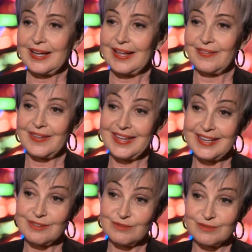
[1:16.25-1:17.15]
And
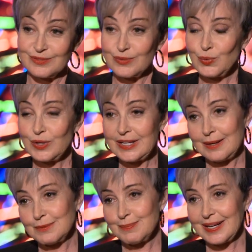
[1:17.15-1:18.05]
then Woody
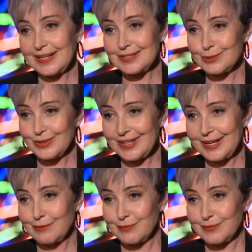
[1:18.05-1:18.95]
comes back into her
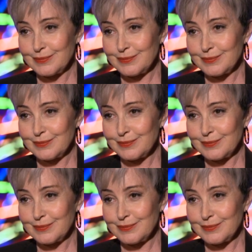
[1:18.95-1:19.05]
life.